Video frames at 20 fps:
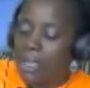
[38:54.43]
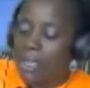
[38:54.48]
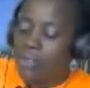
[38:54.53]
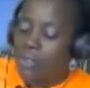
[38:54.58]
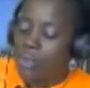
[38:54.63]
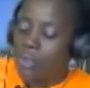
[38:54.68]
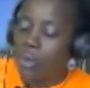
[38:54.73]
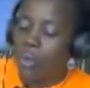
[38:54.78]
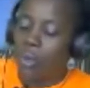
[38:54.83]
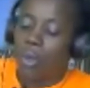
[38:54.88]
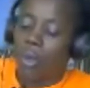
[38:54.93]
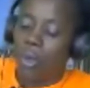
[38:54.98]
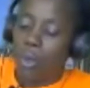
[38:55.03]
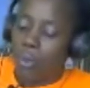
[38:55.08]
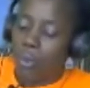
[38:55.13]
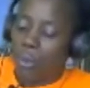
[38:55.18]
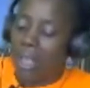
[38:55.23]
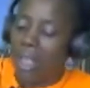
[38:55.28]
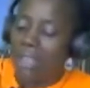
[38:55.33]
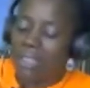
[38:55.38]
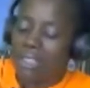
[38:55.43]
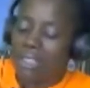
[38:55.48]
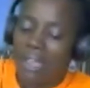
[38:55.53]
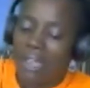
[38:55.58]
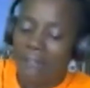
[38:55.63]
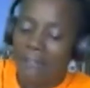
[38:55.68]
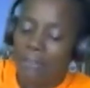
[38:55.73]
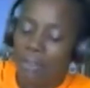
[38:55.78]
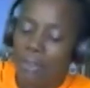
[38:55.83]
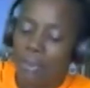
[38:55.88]
So we also
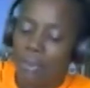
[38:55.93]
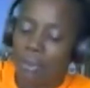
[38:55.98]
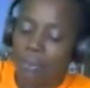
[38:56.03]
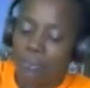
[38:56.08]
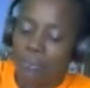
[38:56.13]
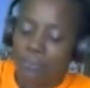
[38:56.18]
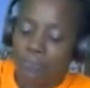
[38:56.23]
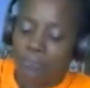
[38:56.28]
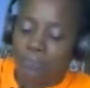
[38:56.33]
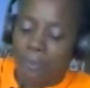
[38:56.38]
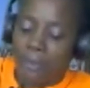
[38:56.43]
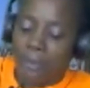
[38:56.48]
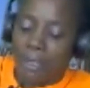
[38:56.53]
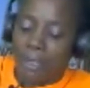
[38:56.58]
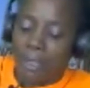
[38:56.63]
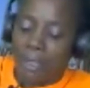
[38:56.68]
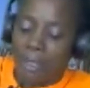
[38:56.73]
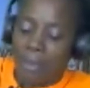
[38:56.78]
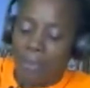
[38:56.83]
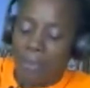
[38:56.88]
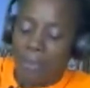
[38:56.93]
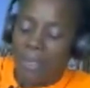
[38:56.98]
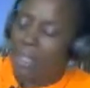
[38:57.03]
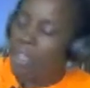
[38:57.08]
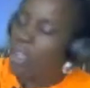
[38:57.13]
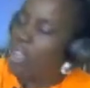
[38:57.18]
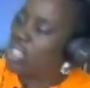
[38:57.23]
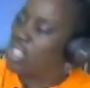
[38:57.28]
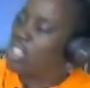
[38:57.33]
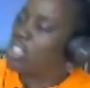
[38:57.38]
have to be
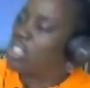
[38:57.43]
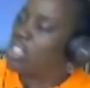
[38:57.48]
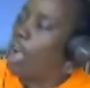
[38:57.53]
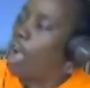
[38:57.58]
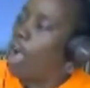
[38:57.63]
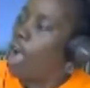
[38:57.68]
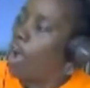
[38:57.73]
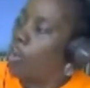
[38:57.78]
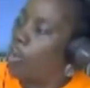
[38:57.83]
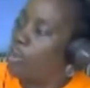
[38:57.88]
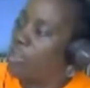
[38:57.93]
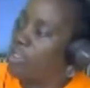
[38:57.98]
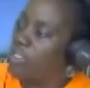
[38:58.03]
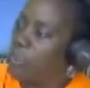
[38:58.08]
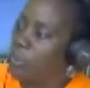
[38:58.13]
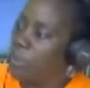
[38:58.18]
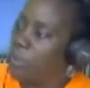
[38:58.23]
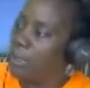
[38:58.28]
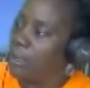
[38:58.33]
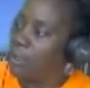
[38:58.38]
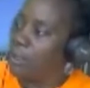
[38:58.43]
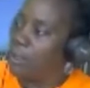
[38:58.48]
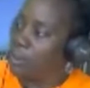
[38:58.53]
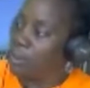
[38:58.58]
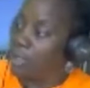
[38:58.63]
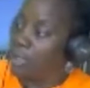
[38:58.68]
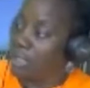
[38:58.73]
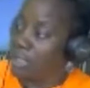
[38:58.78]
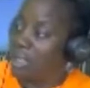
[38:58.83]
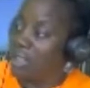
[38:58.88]
cautious of how we speak,
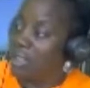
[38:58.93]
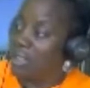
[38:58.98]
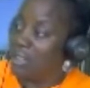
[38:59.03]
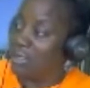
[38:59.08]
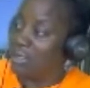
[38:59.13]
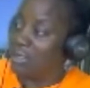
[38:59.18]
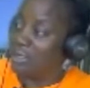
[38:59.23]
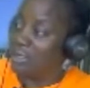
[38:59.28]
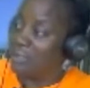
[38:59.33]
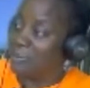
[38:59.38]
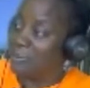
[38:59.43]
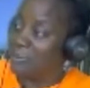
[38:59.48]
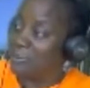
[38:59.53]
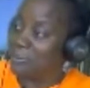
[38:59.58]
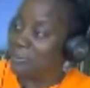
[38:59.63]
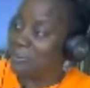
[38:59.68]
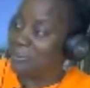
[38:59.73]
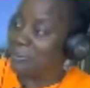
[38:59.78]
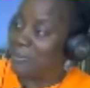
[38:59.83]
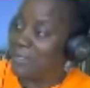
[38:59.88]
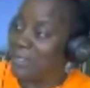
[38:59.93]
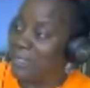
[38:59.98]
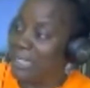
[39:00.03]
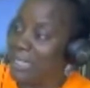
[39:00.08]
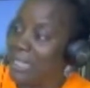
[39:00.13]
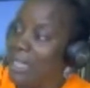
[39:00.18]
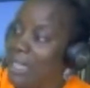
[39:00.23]
the tongue, right?